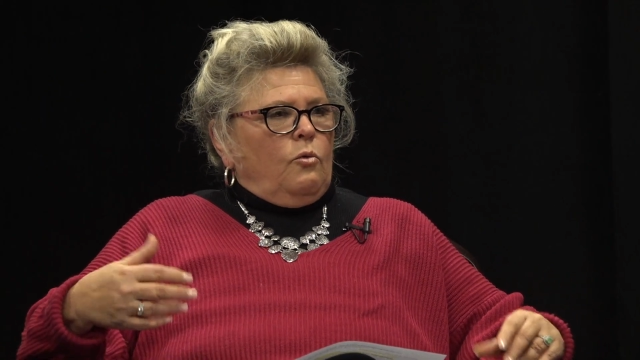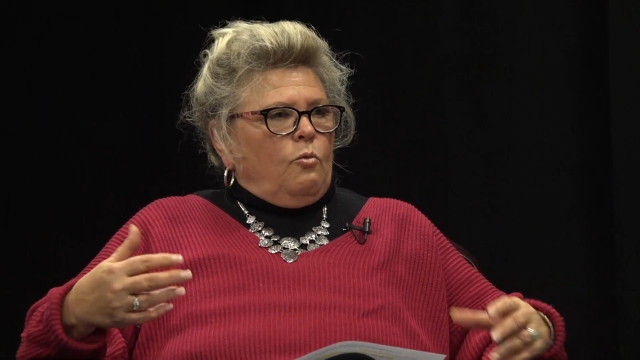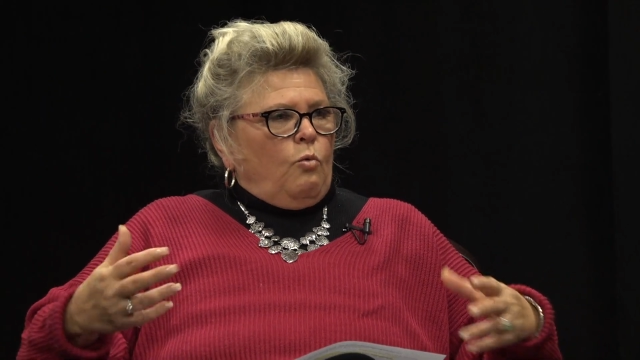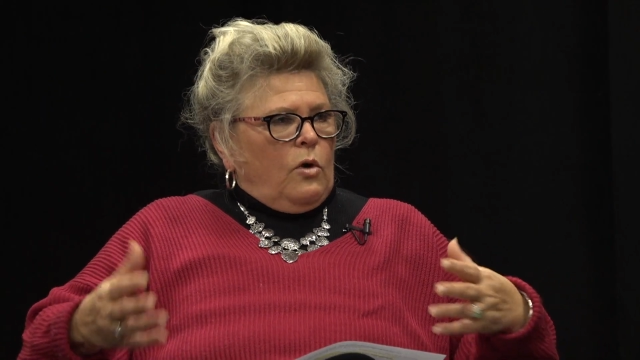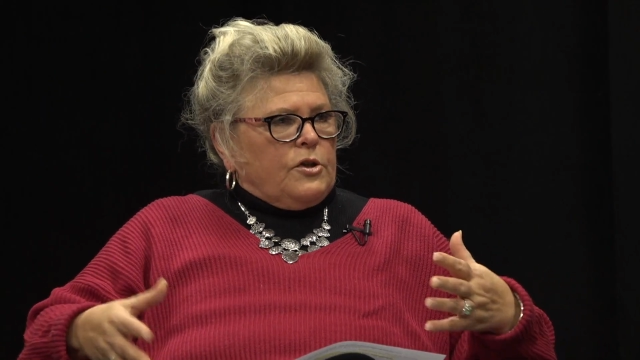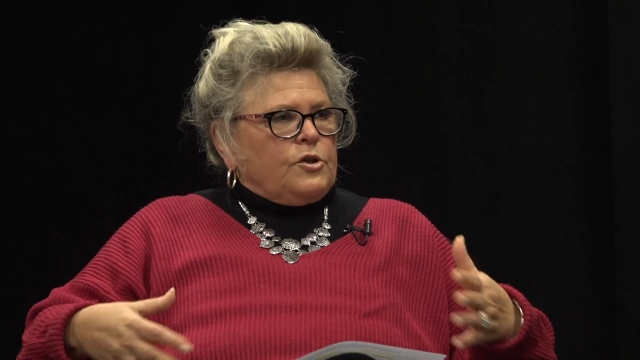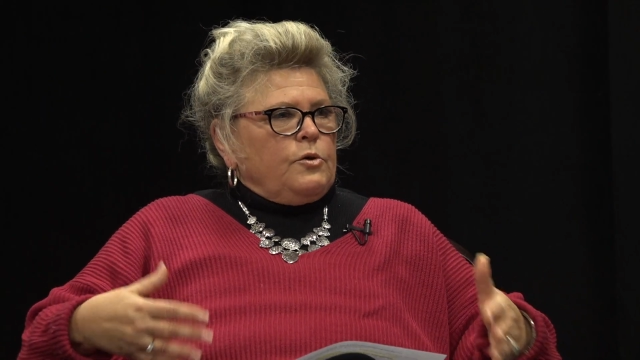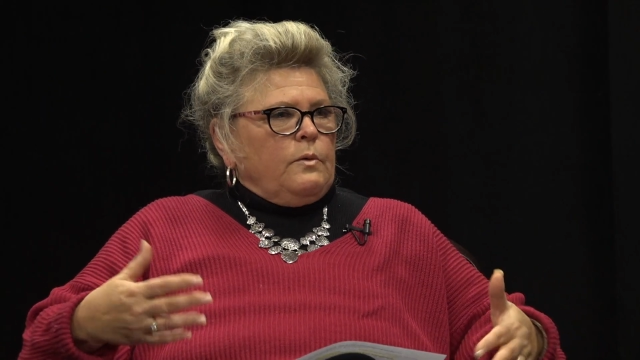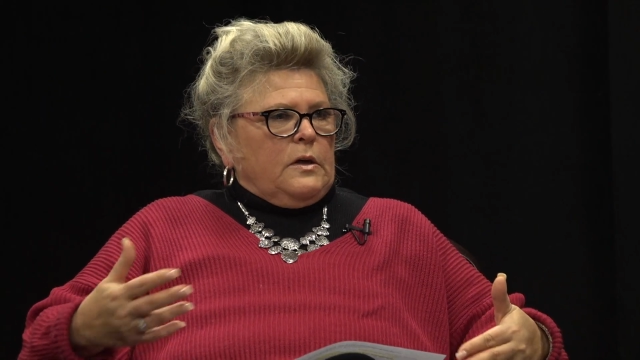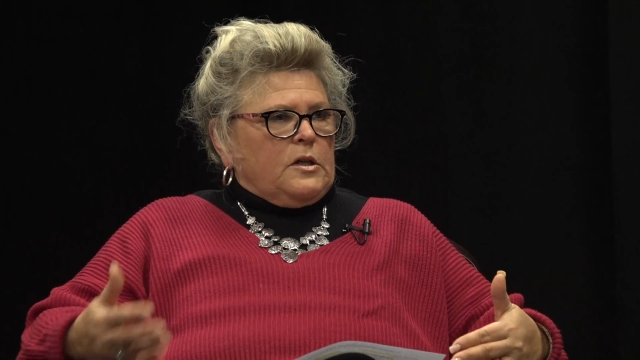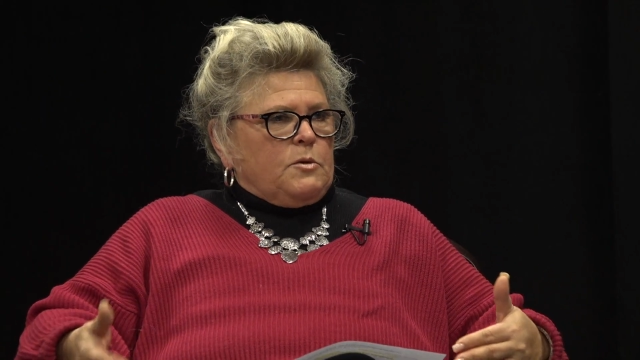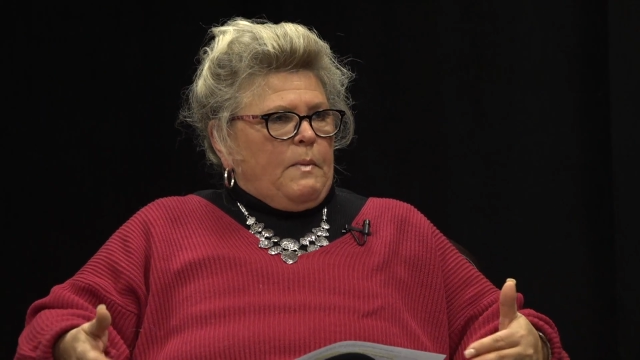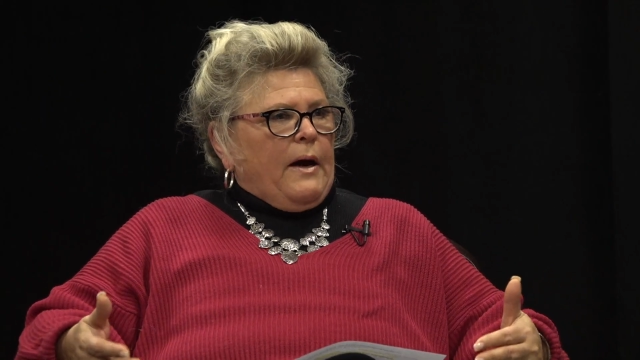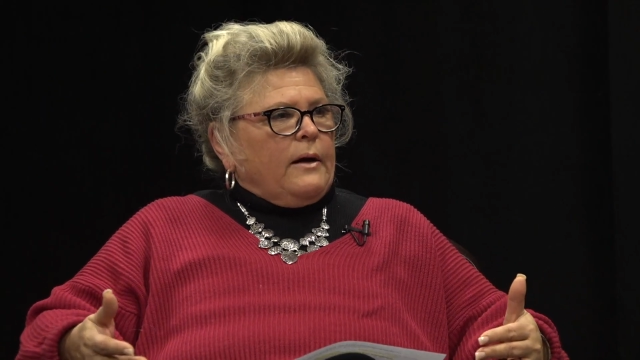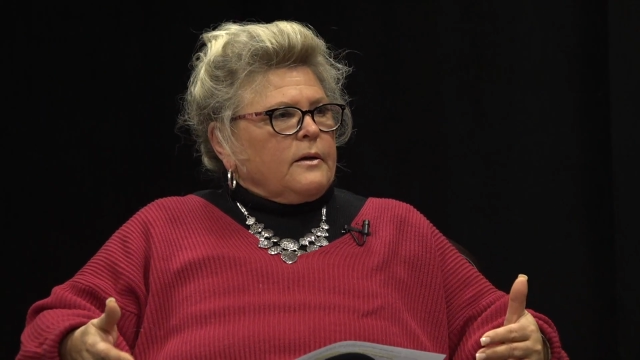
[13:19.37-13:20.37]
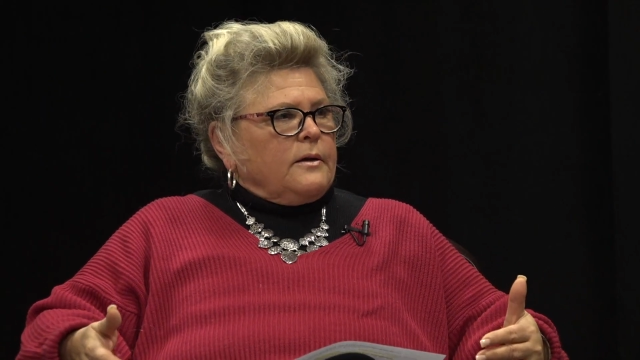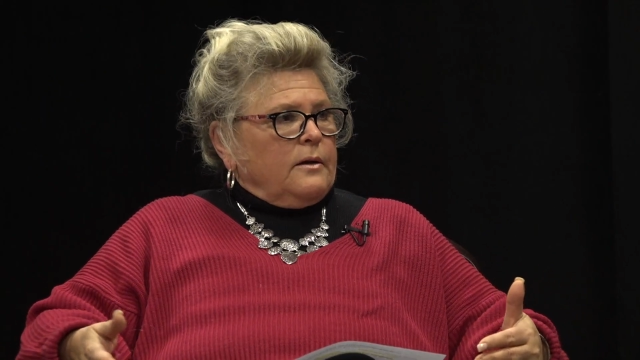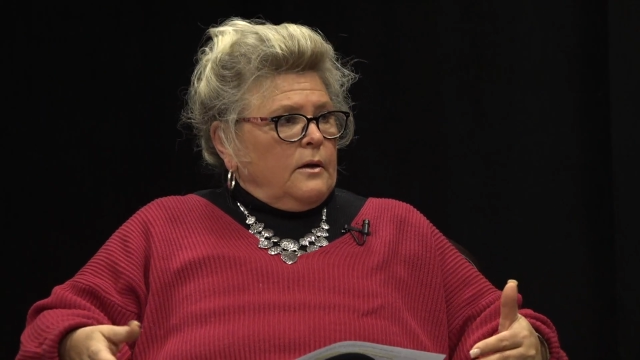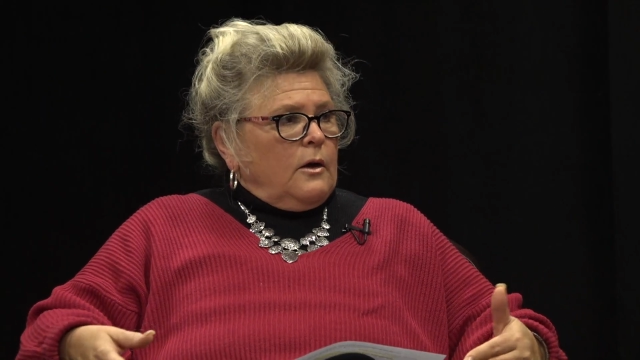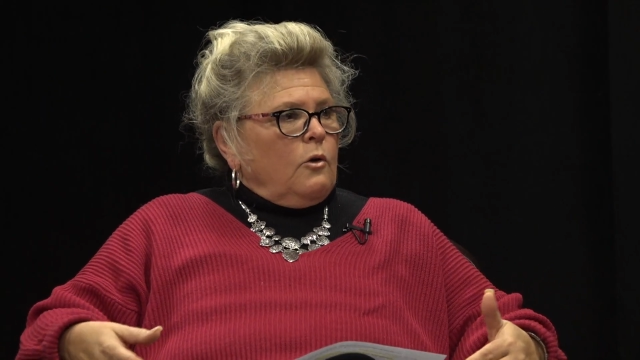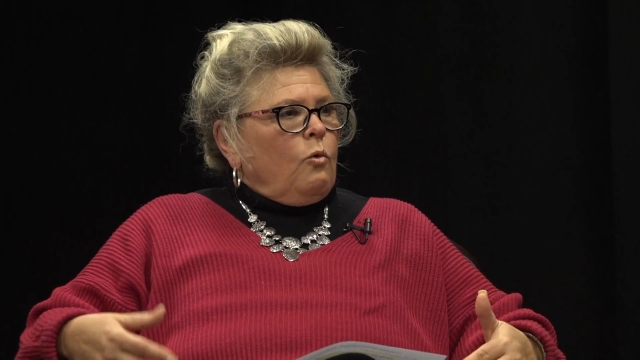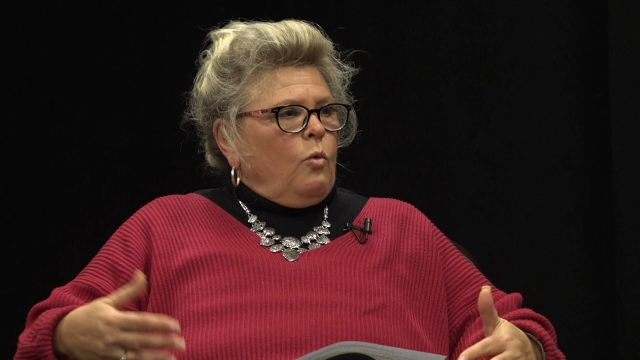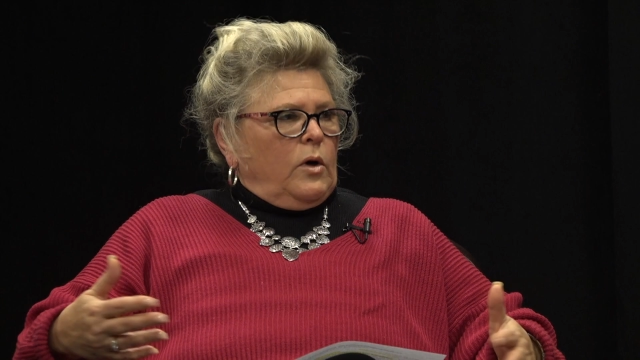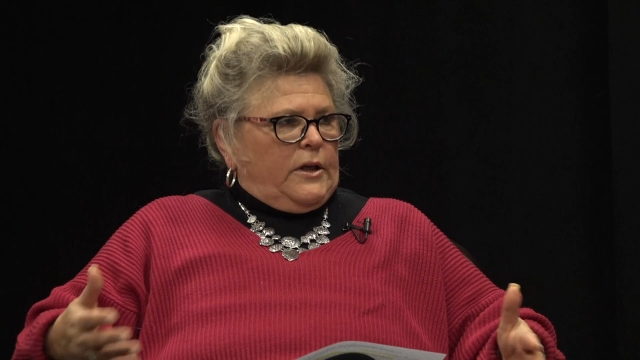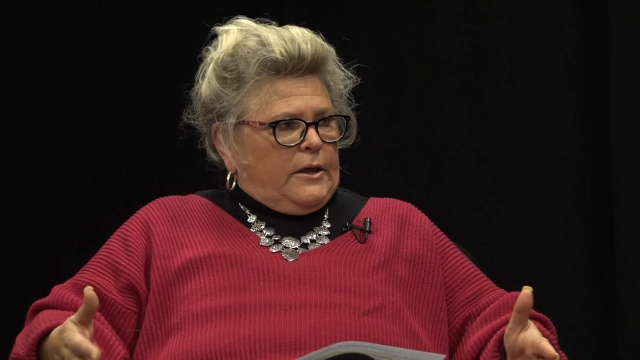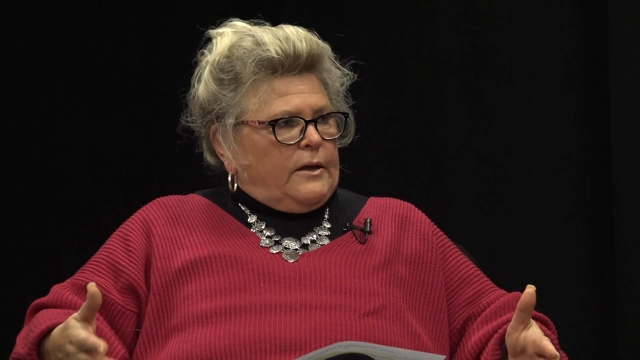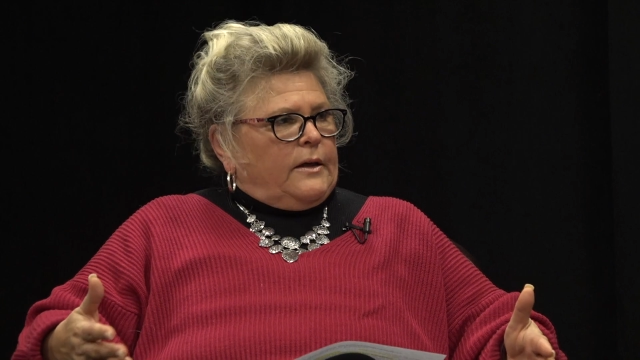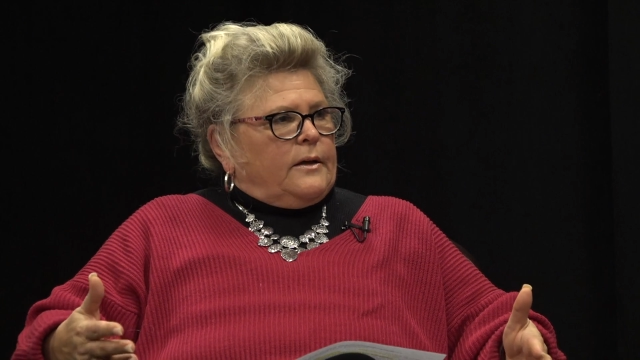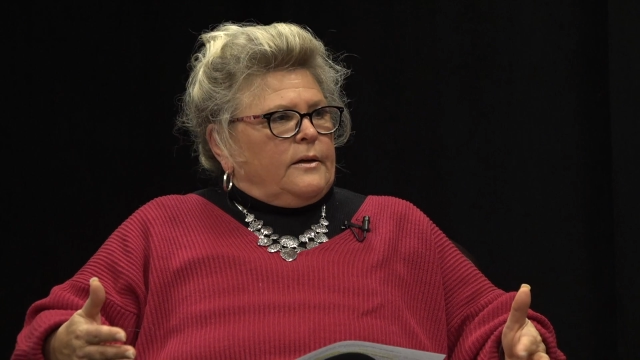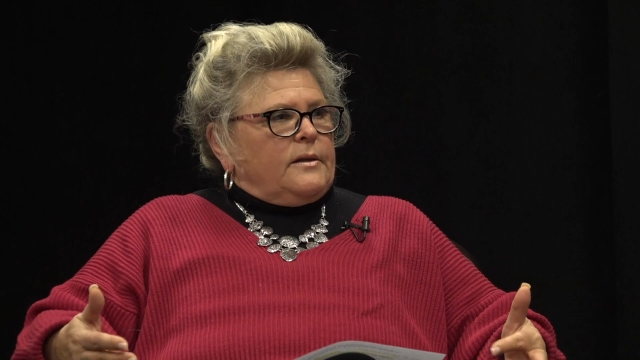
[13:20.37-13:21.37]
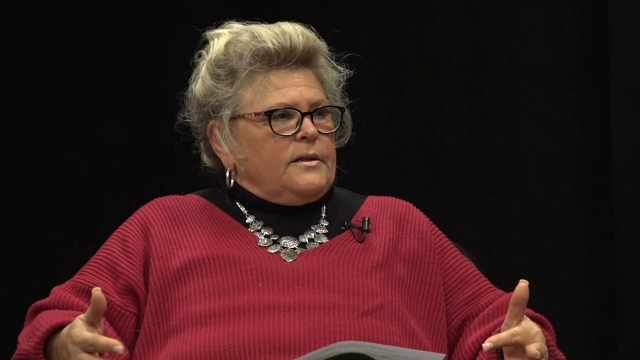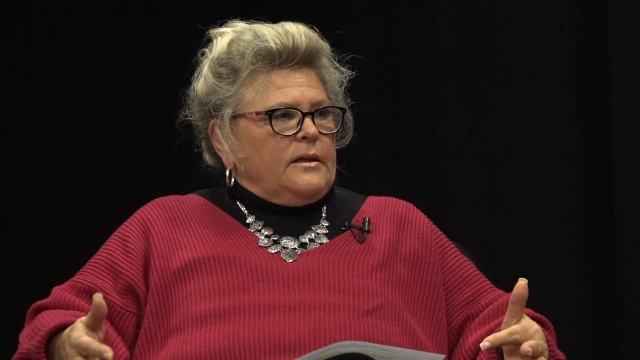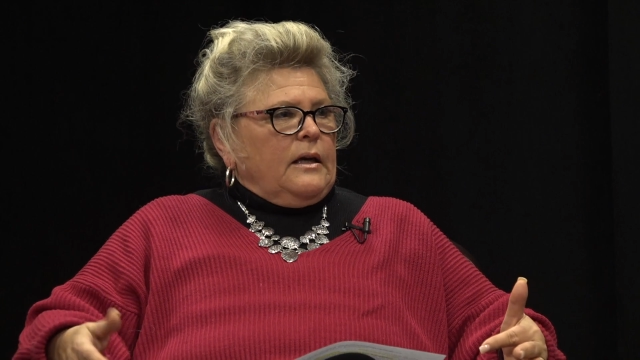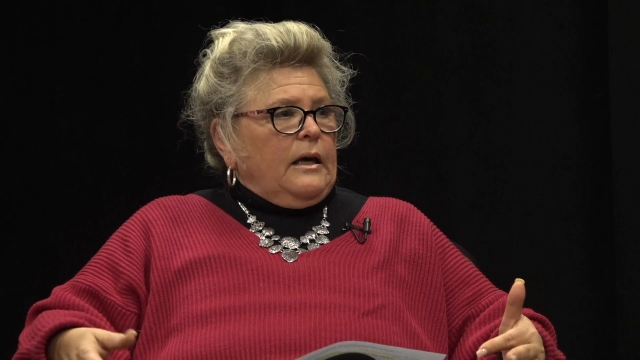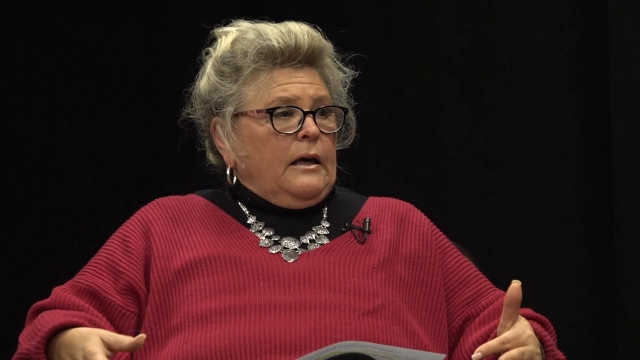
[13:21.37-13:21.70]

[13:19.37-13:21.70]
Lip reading: what to expect, what it is,